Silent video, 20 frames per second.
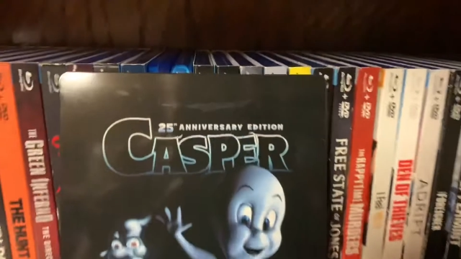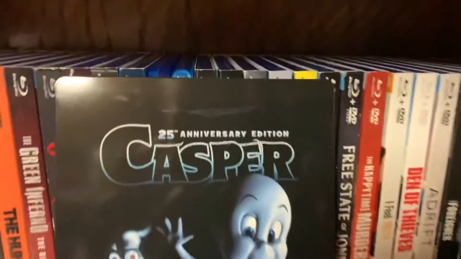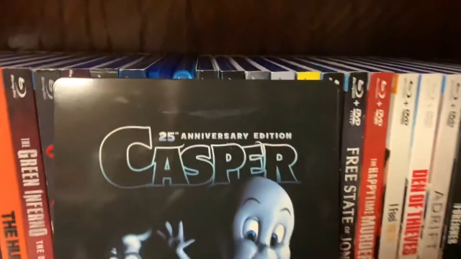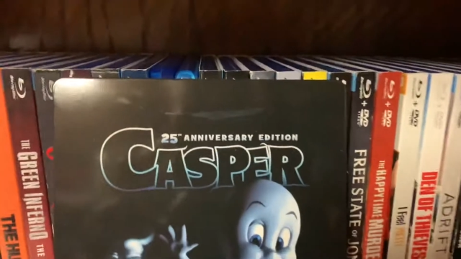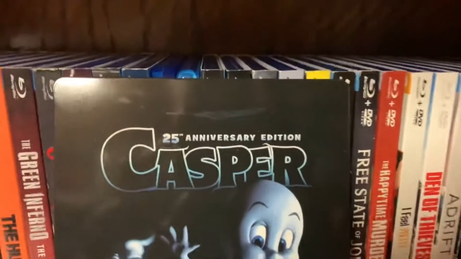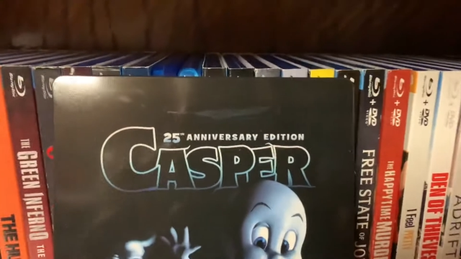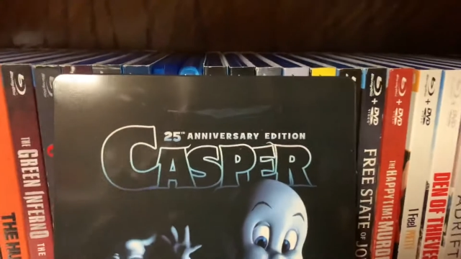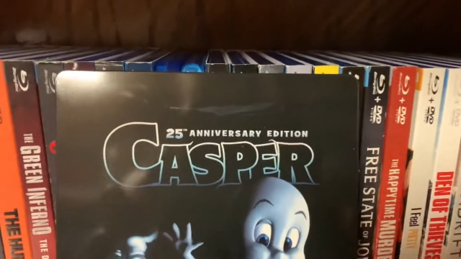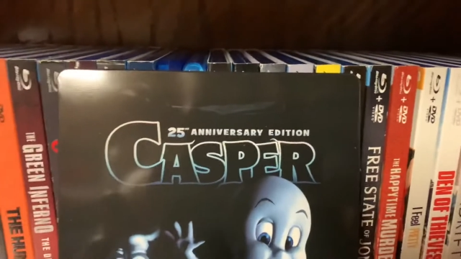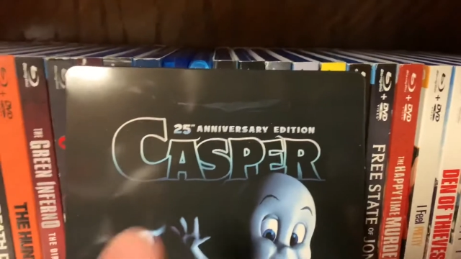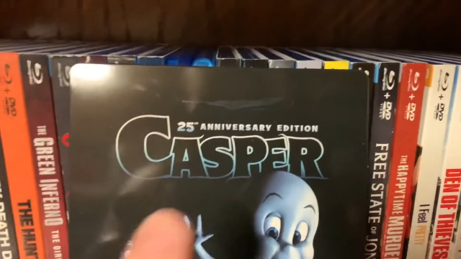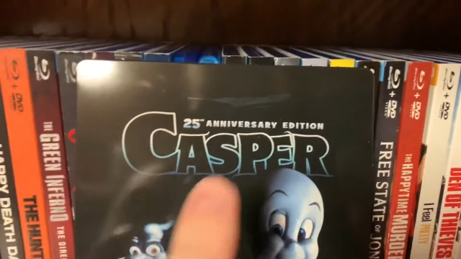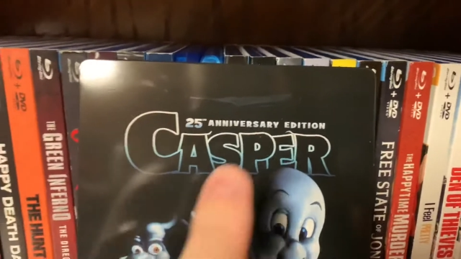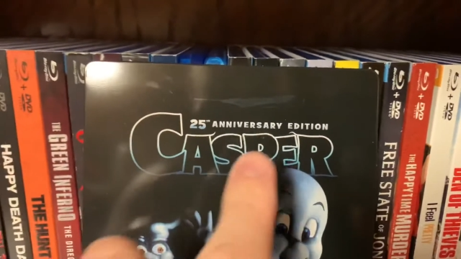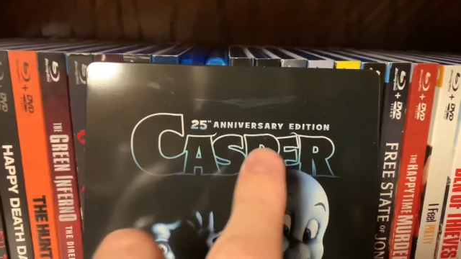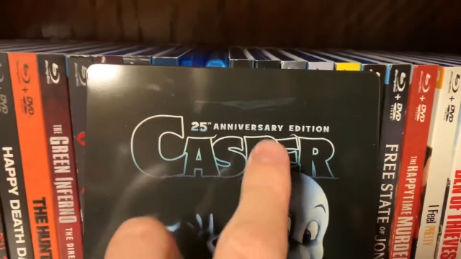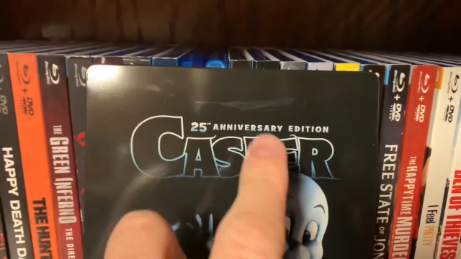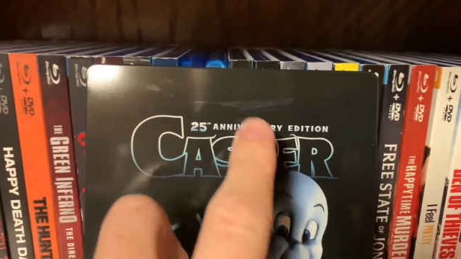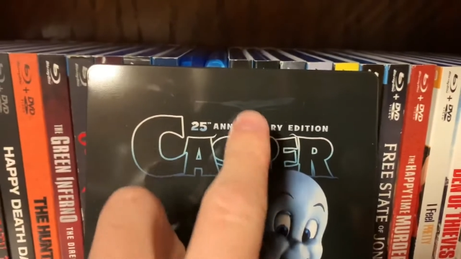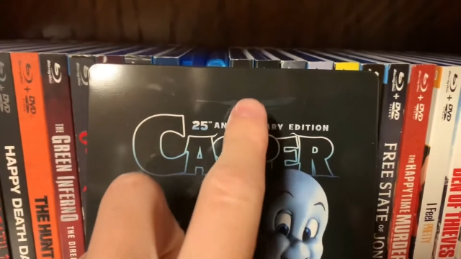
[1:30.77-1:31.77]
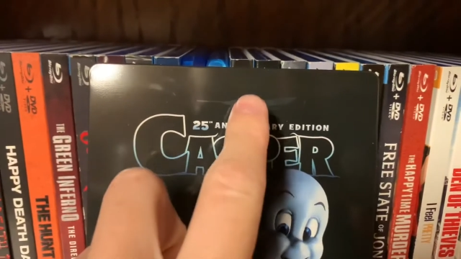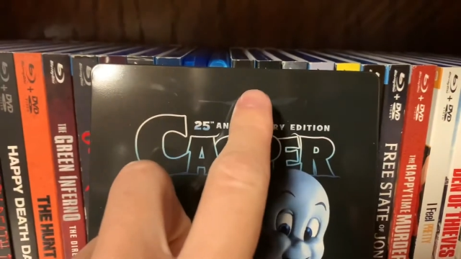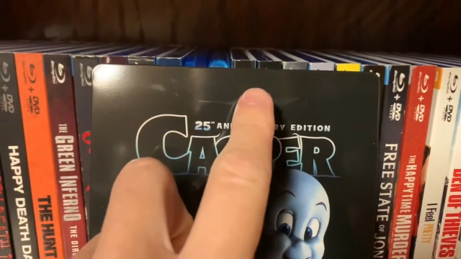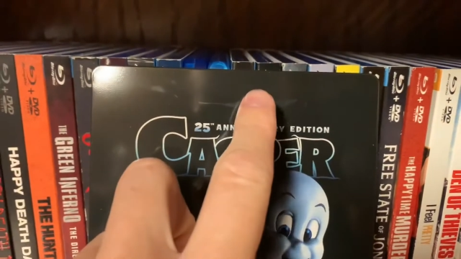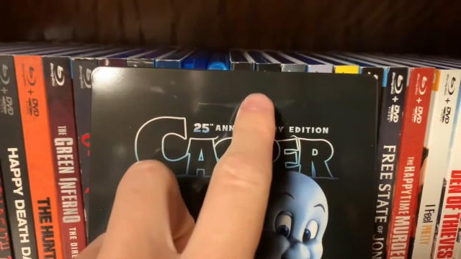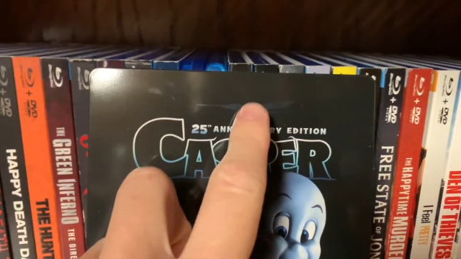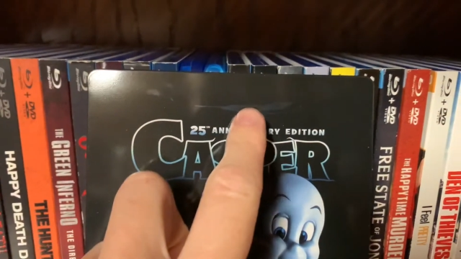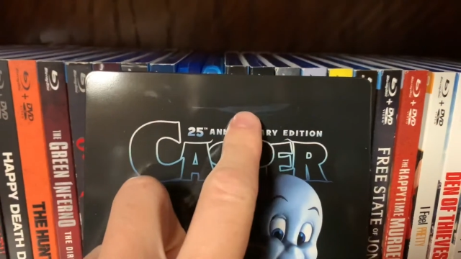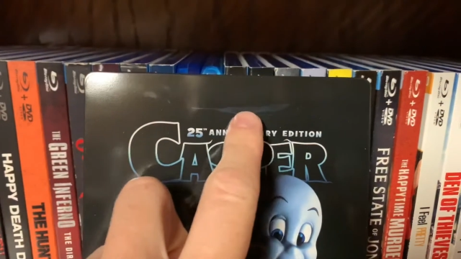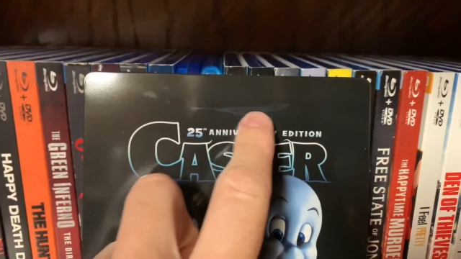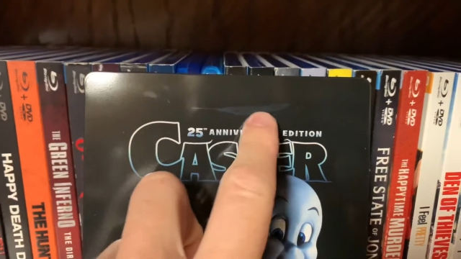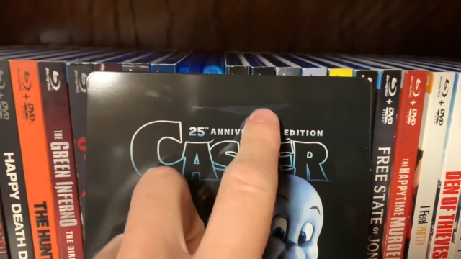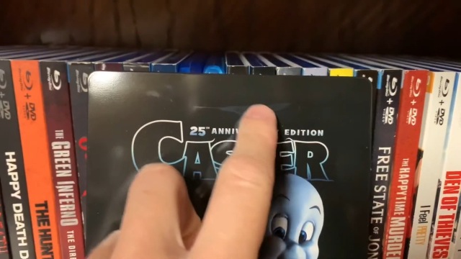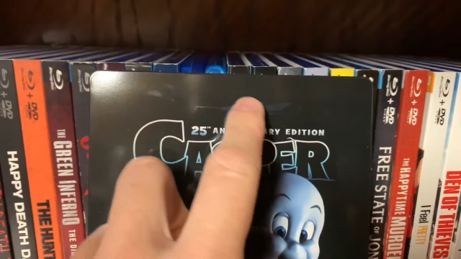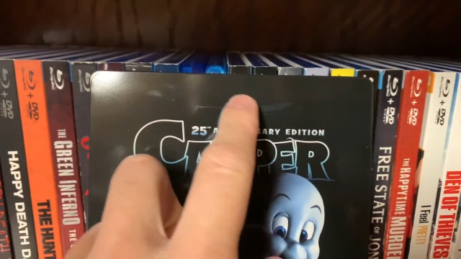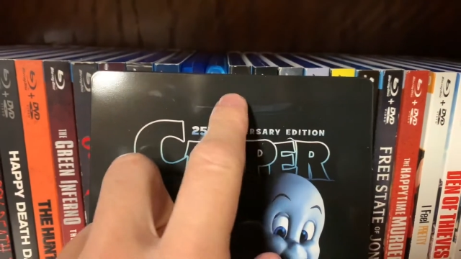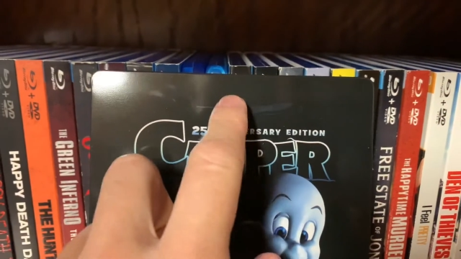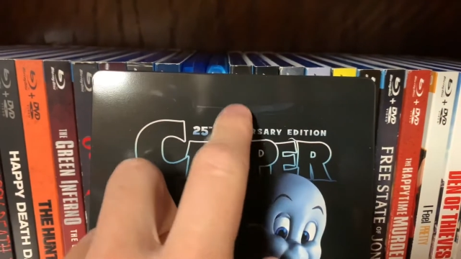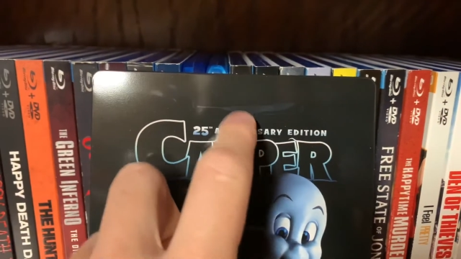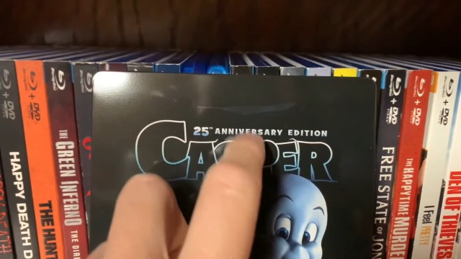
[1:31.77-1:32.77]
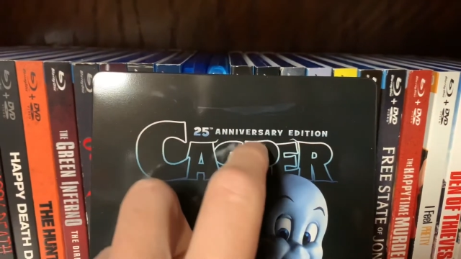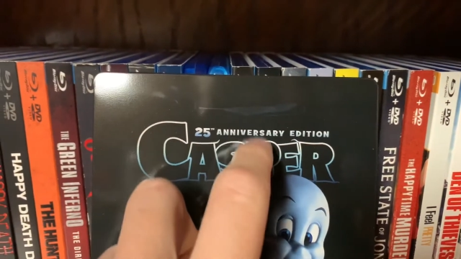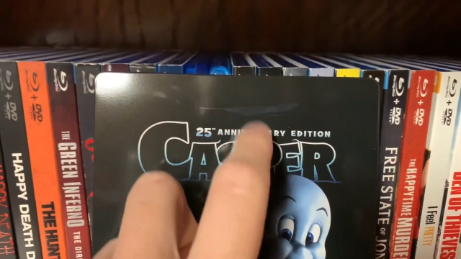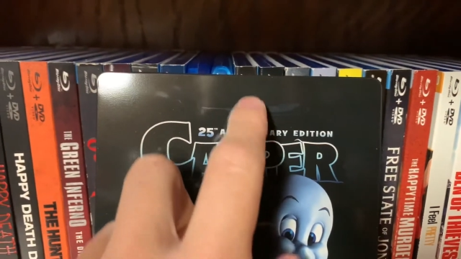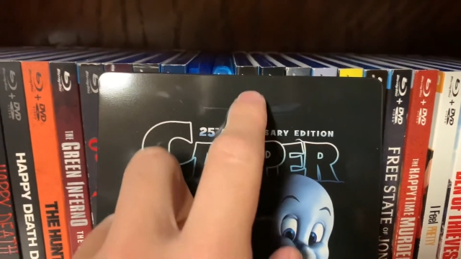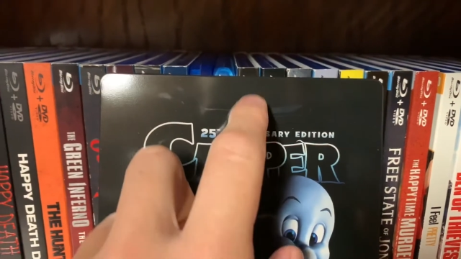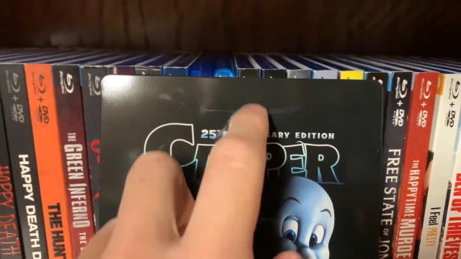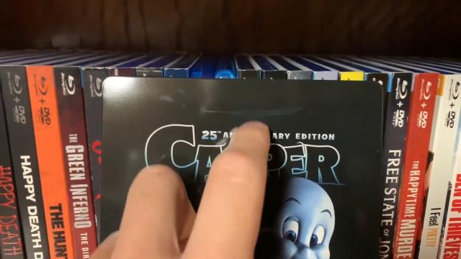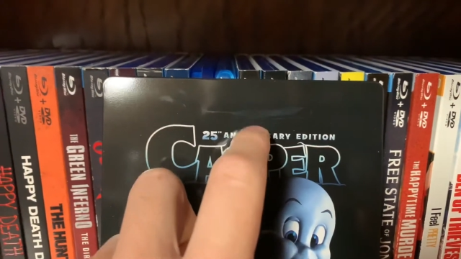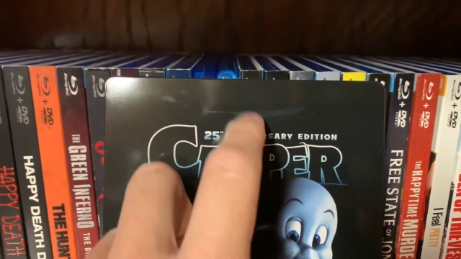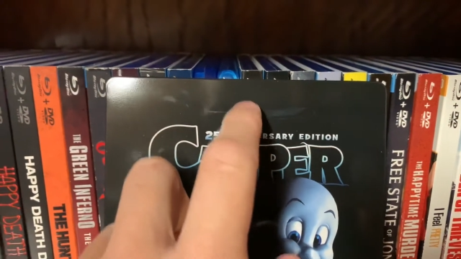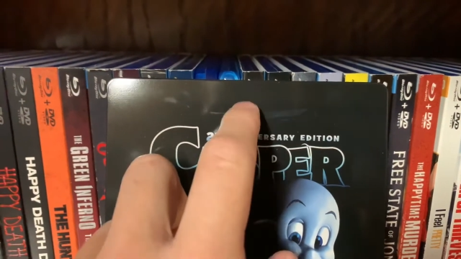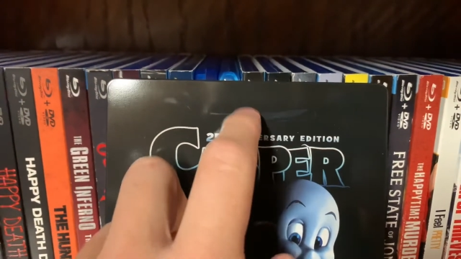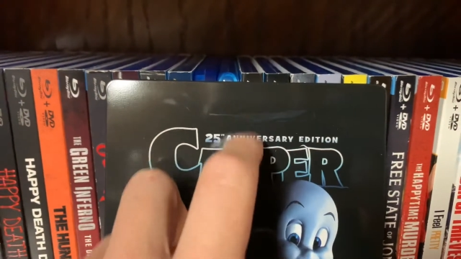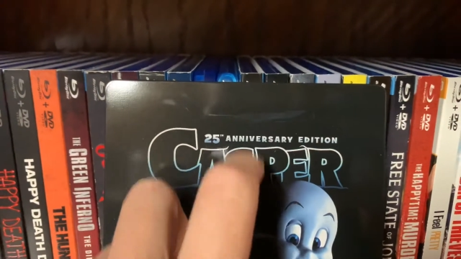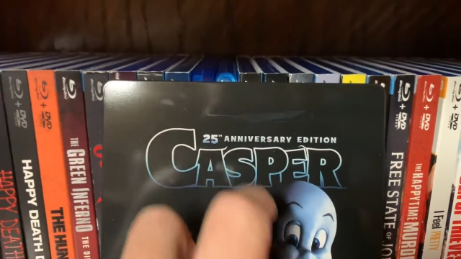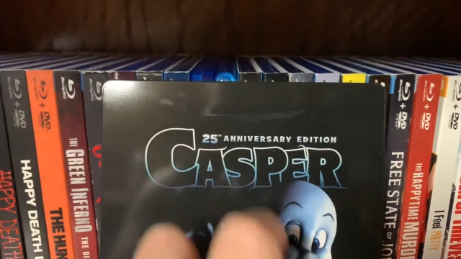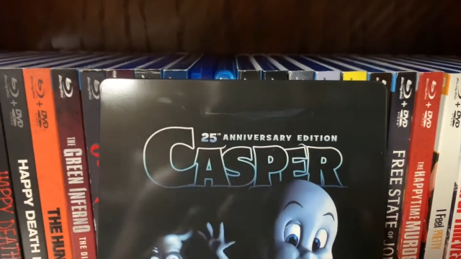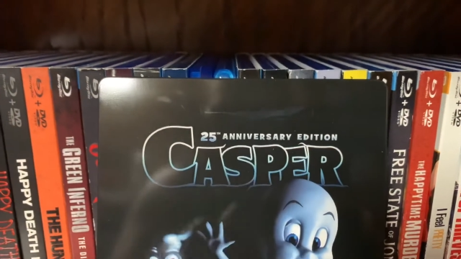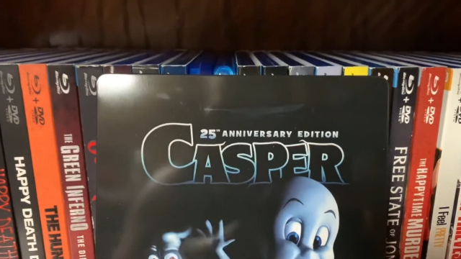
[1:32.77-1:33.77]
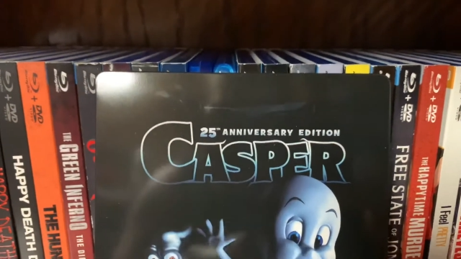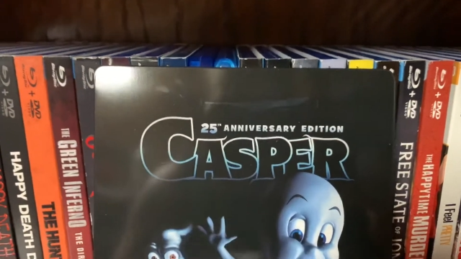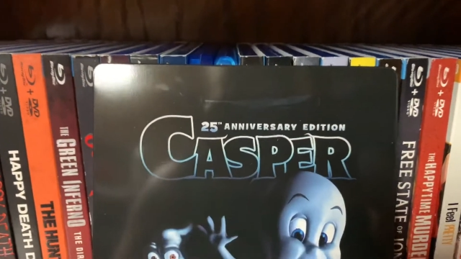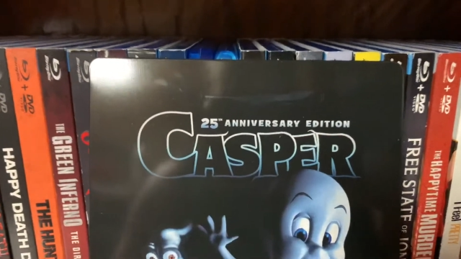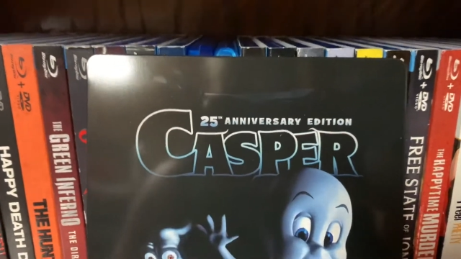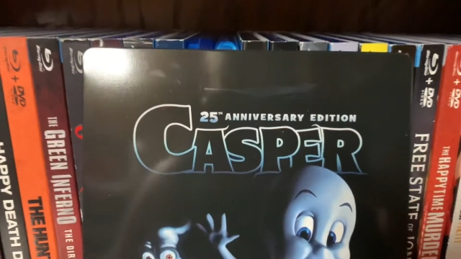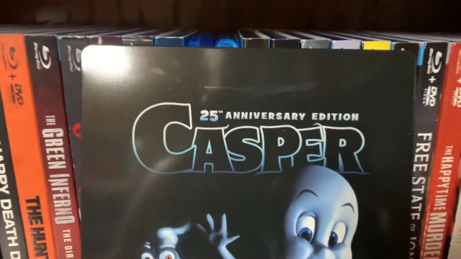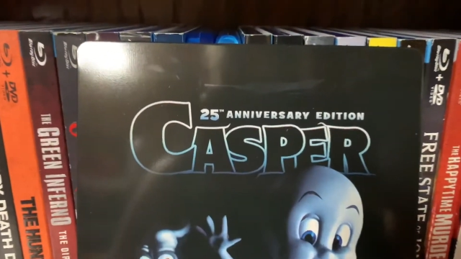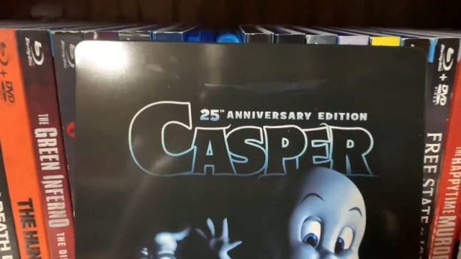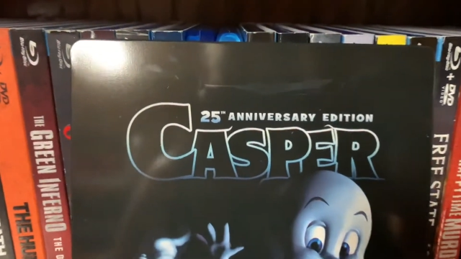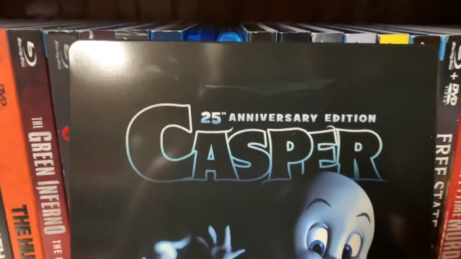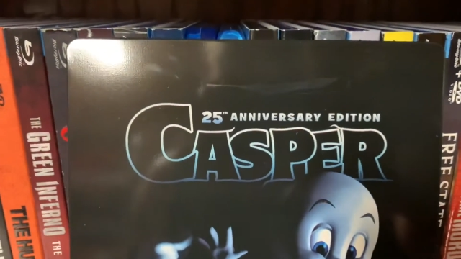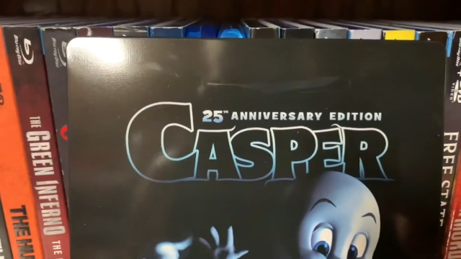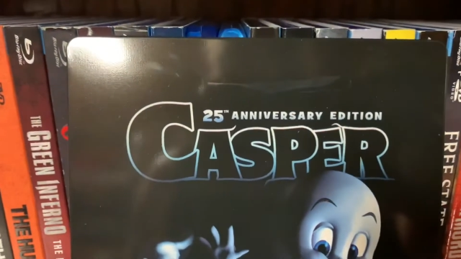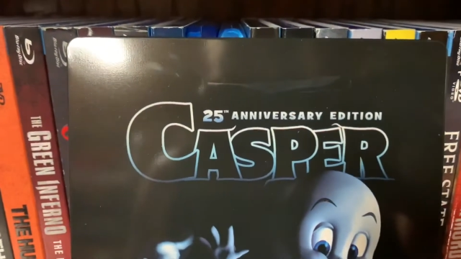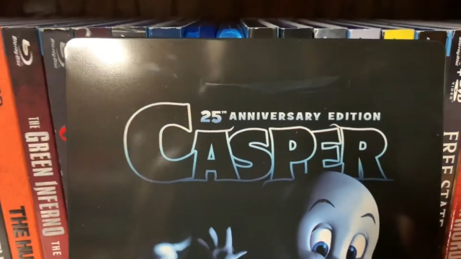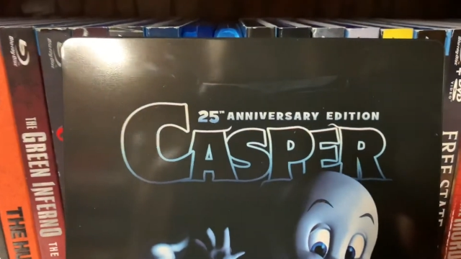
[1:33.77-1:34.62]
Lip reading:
Nobody's mouth can be seen.